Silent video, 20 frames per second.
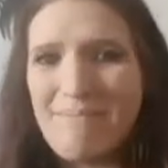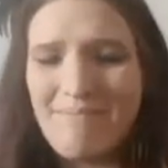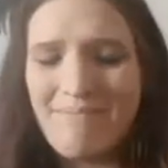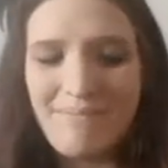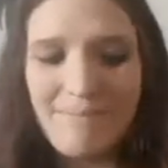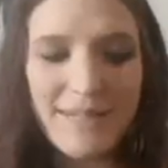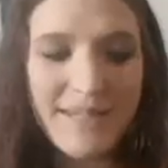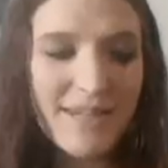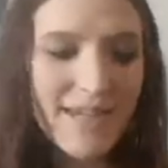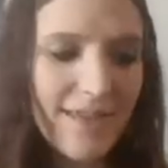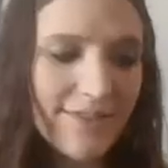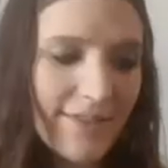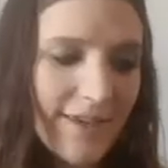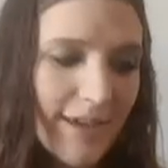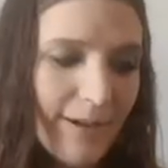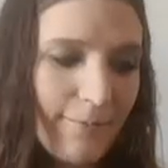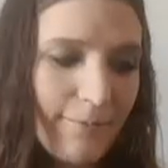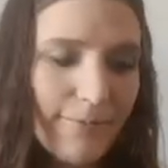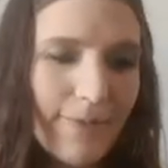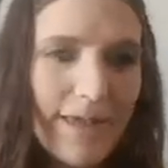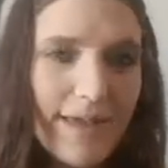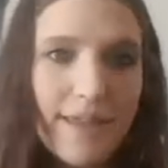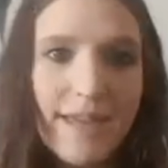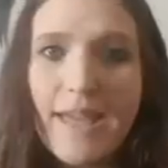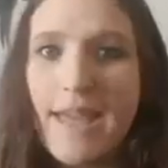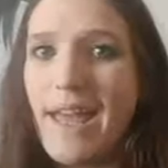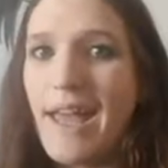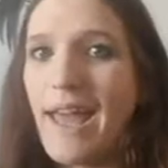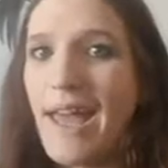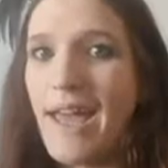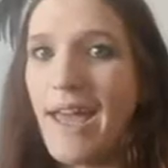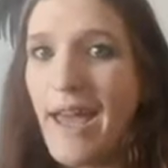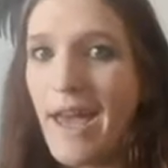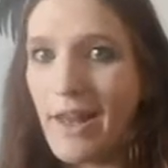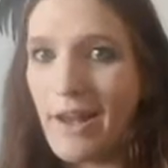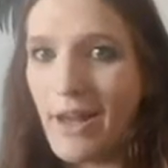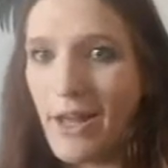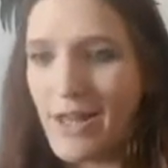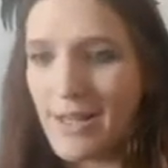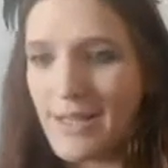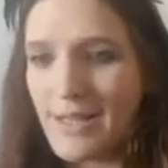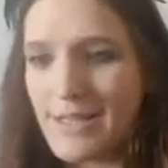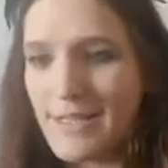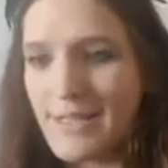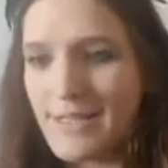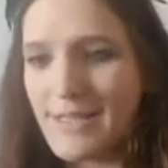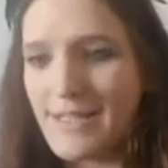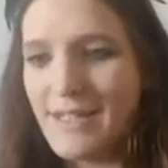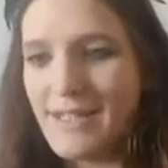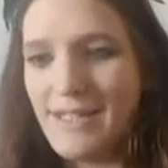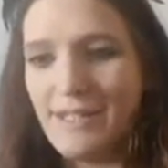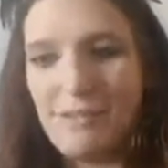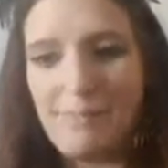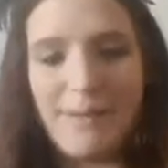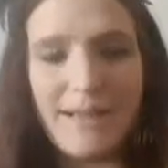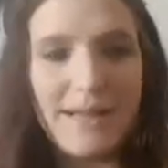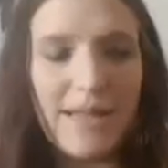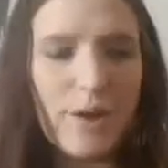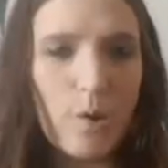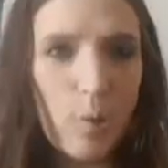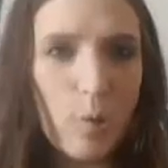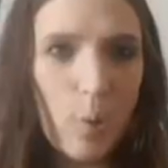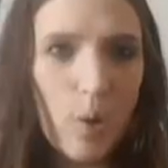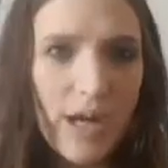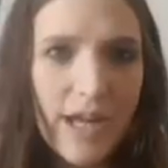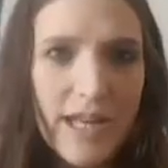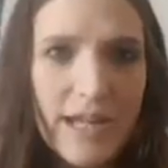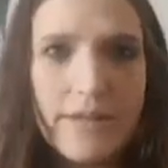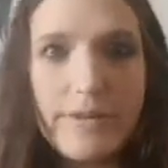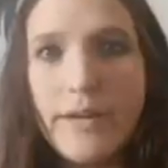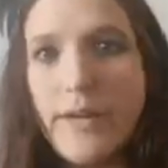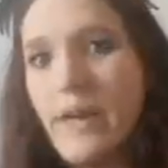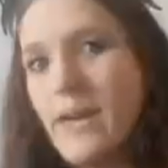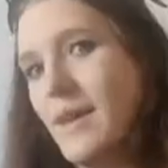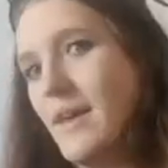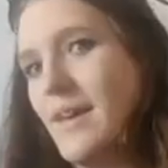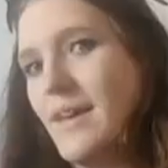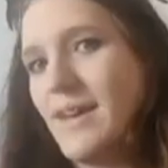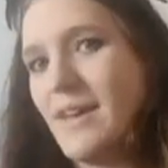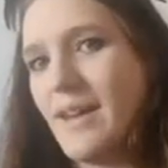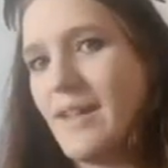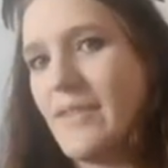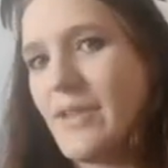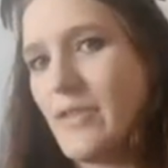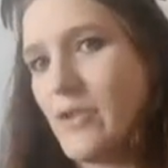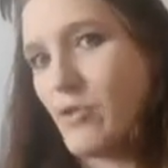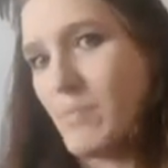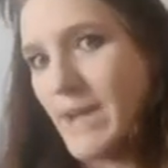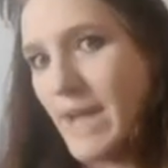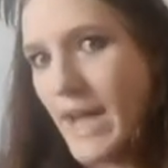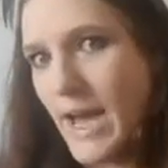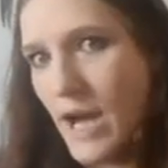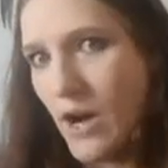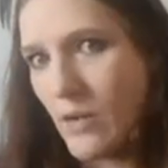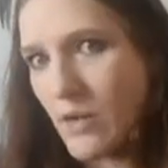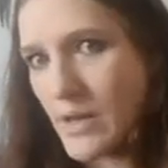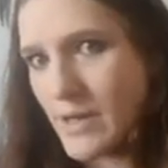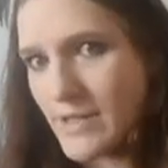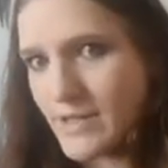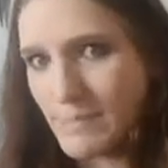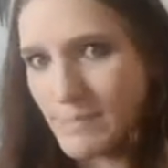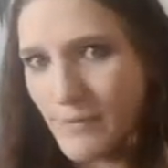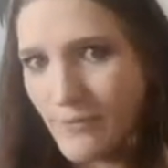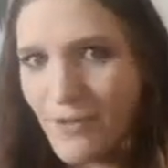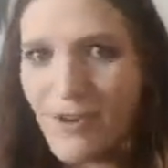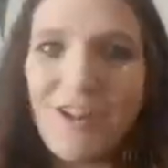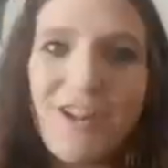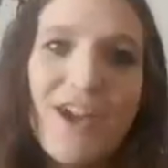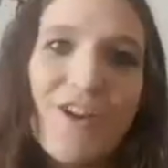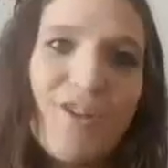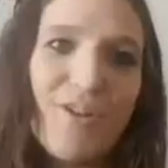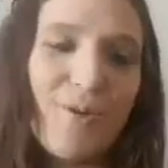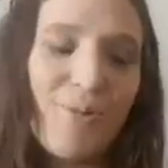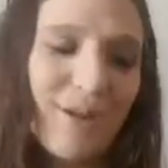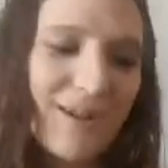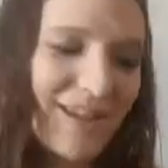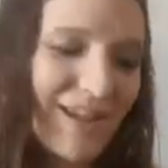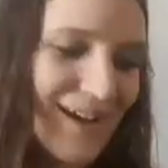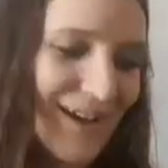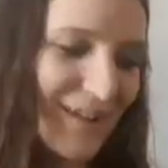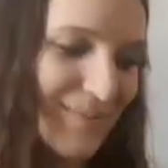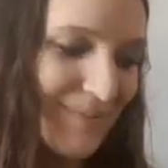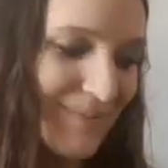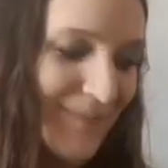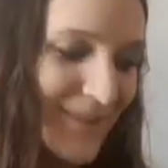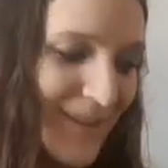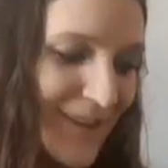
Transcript: but nothing like at all consistent. It'd be like one, and then there'd be hours before another would come.